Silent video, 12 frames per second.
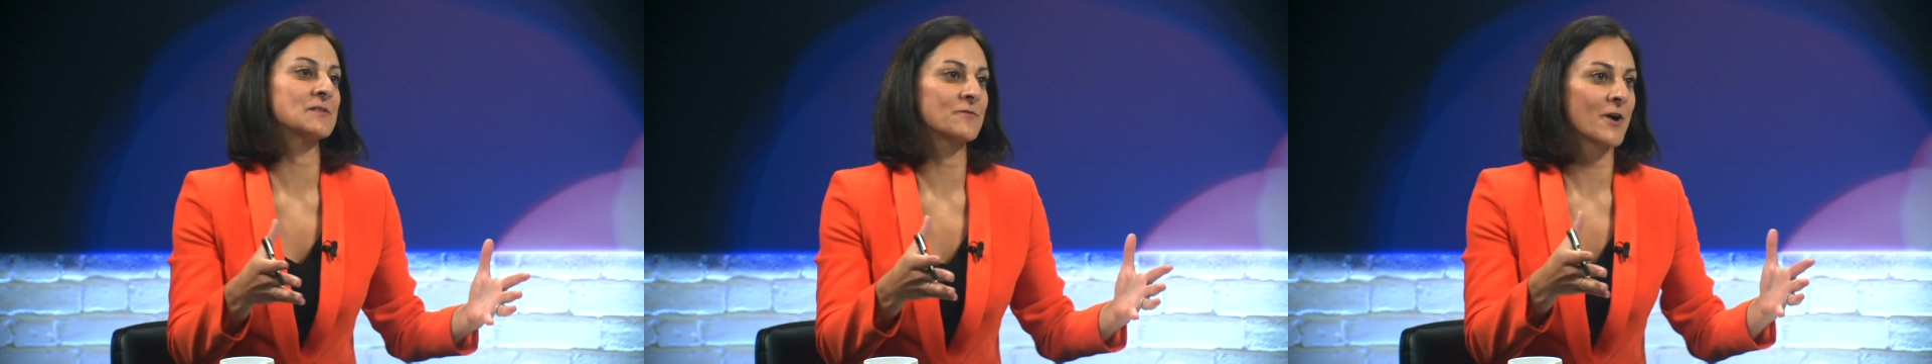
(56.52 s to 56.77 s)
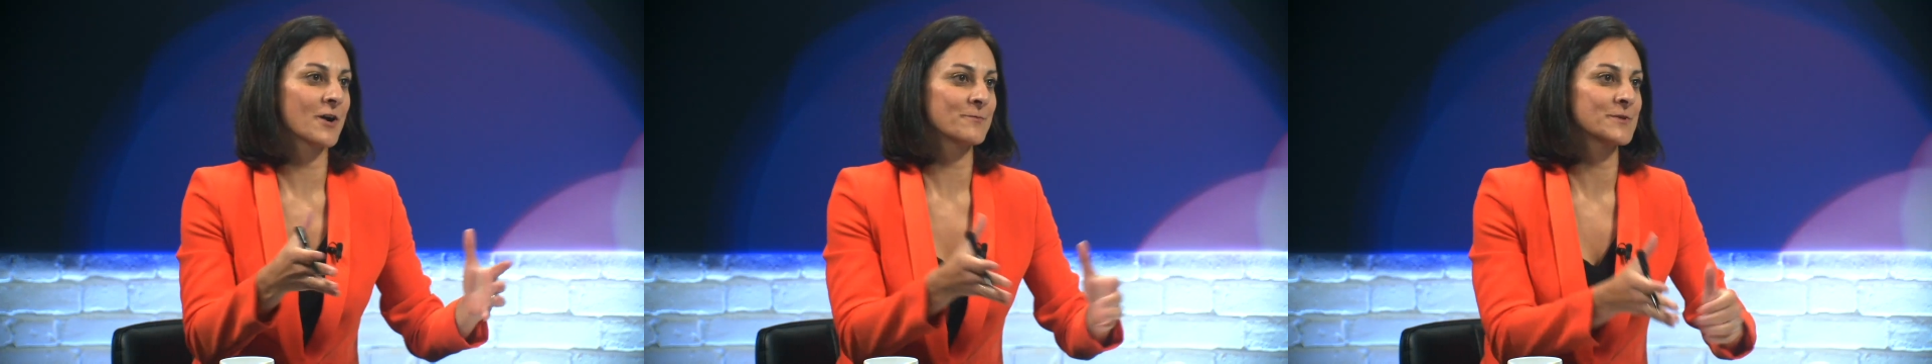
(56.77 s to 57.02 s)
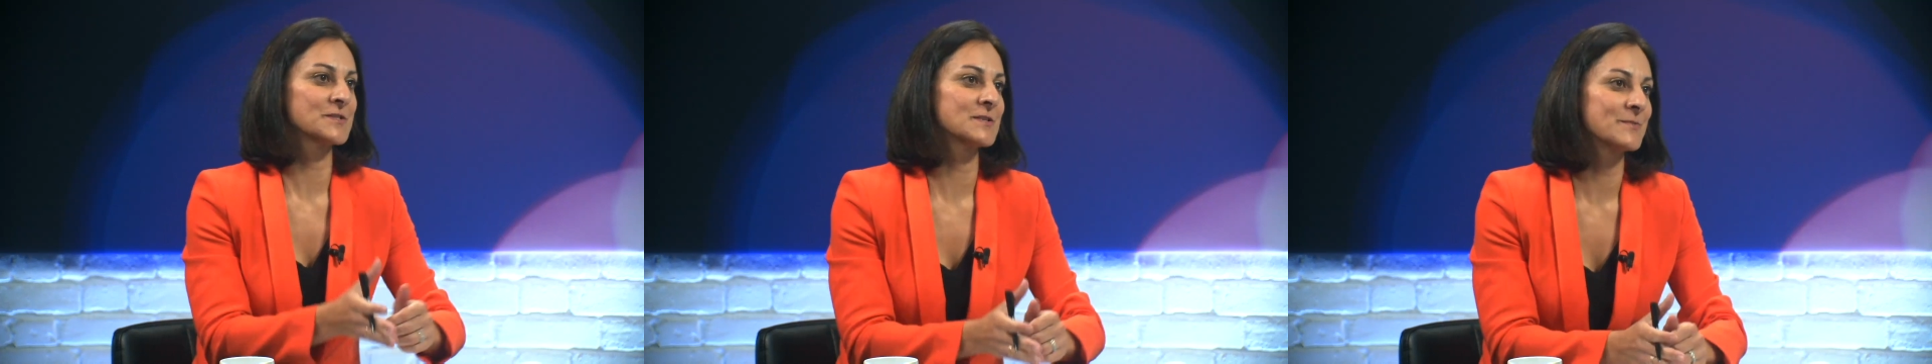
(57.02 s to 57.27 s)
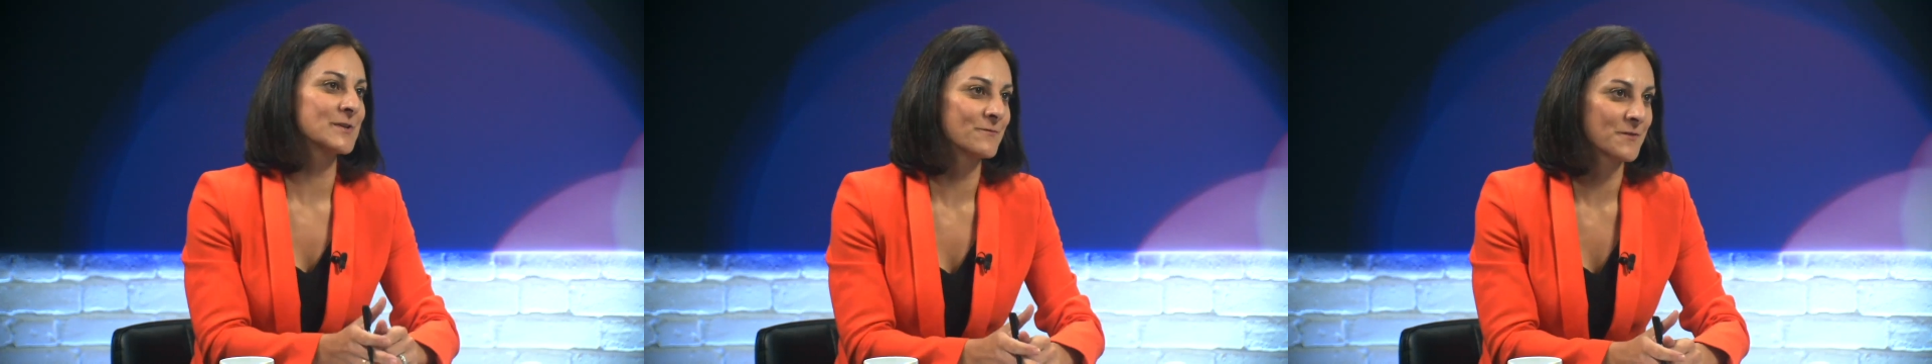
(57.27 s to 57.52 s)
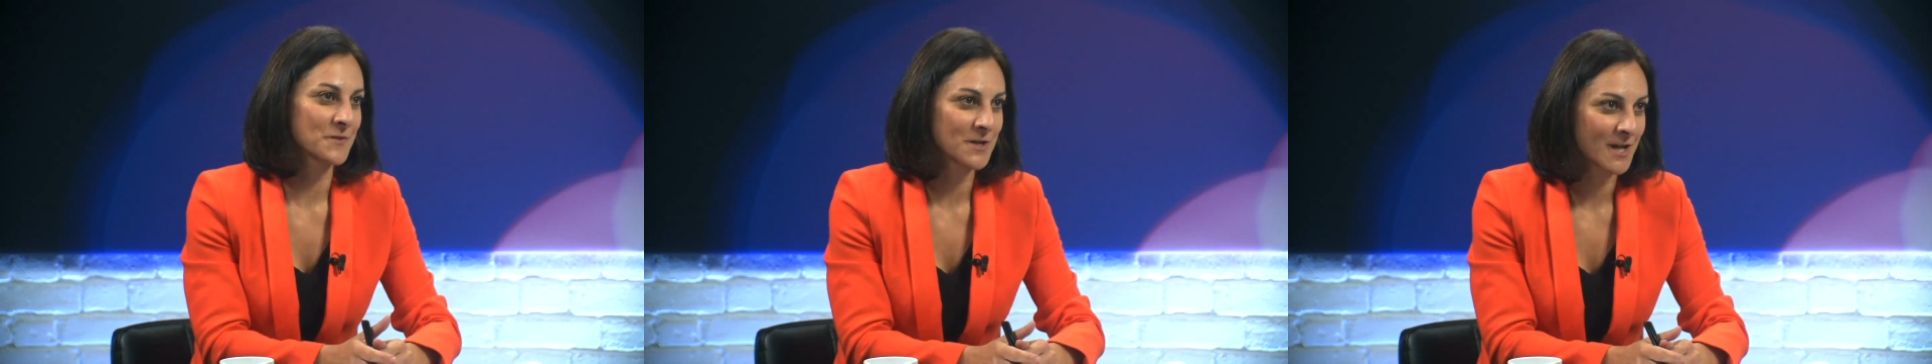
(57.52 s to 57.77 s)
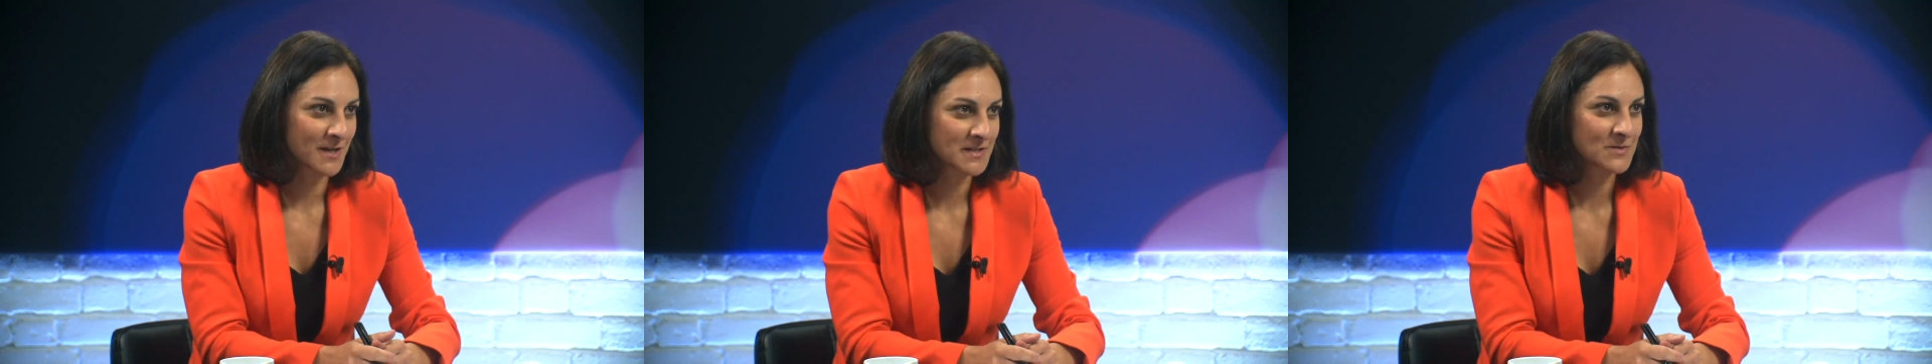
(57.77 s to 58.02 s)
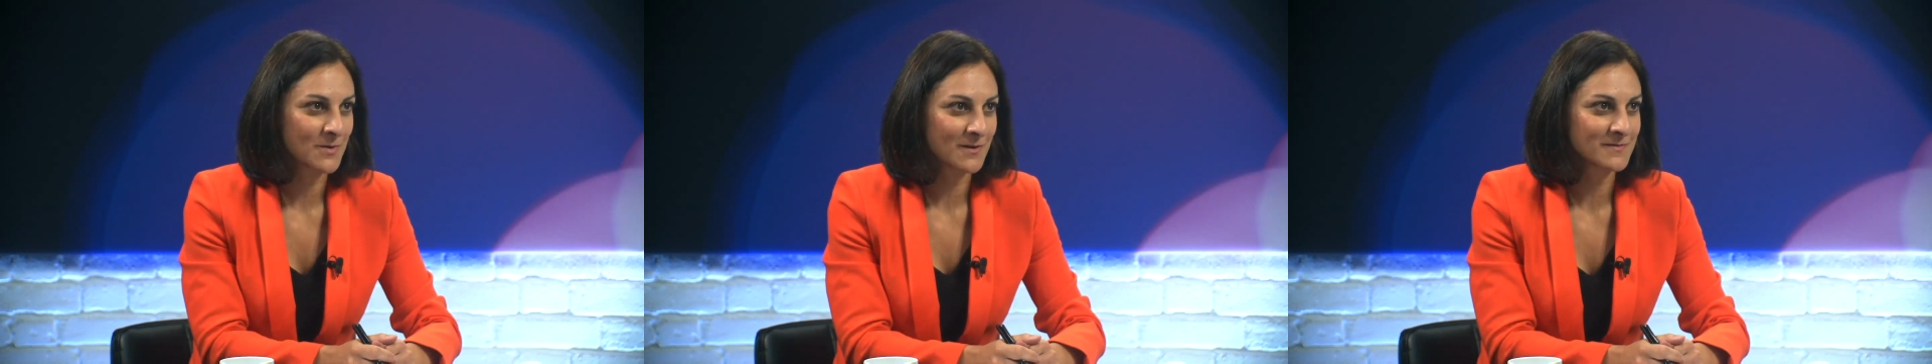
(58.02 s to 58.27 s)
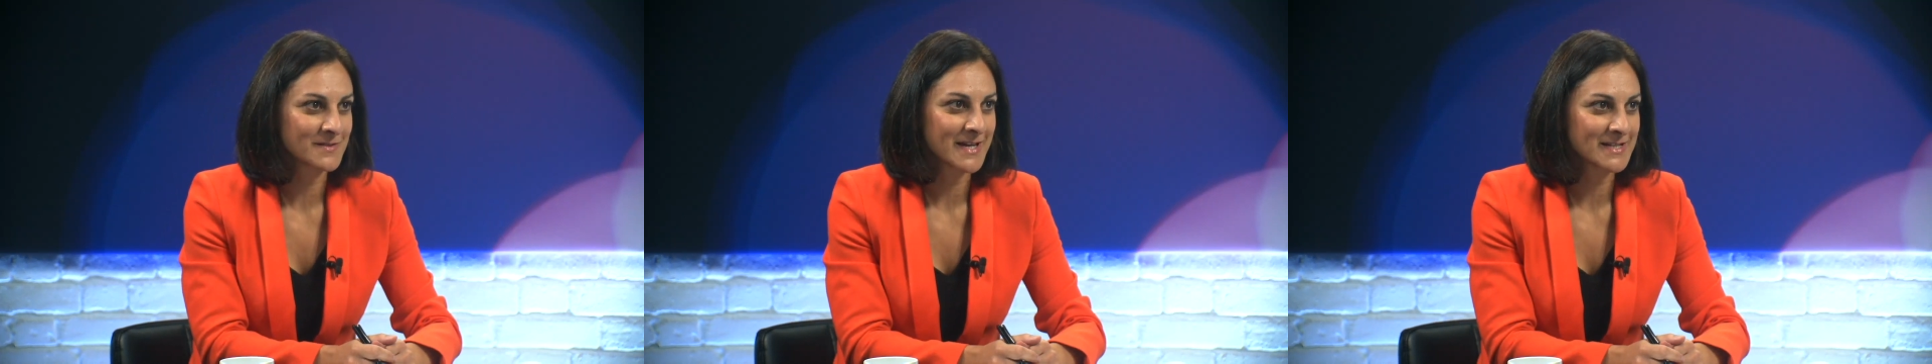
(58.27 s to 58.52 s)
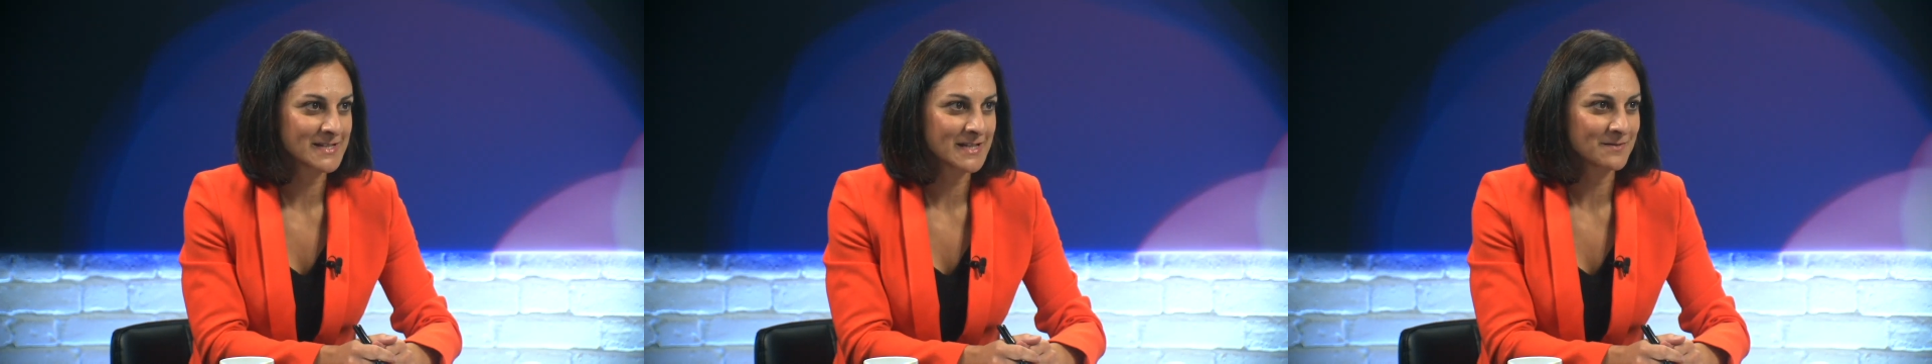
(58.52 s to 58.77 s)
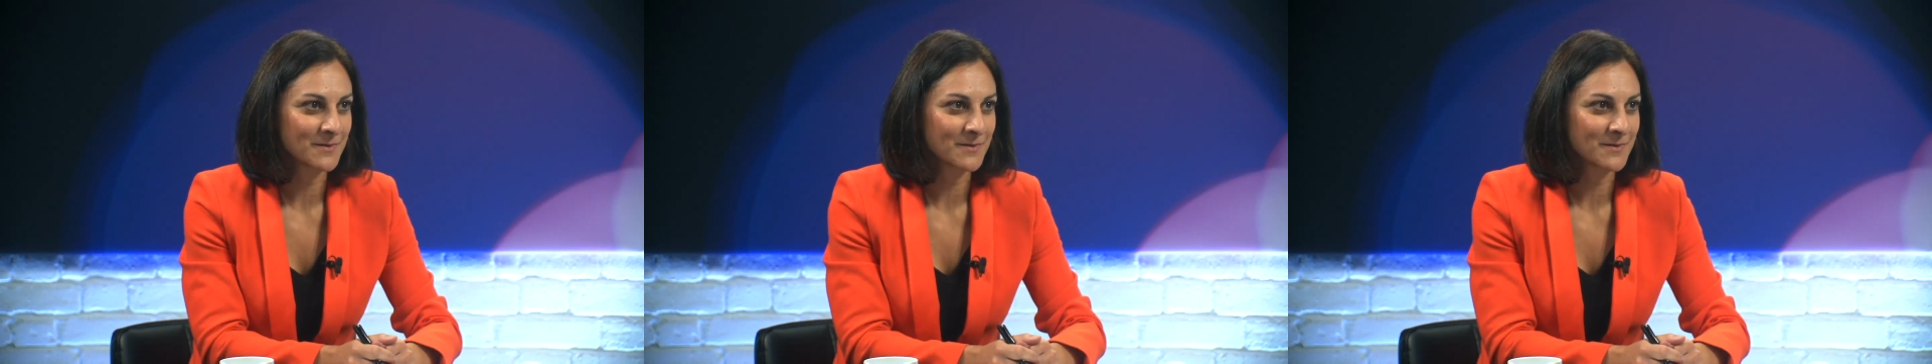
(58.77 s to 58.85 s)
environment to be for the next 12 to 18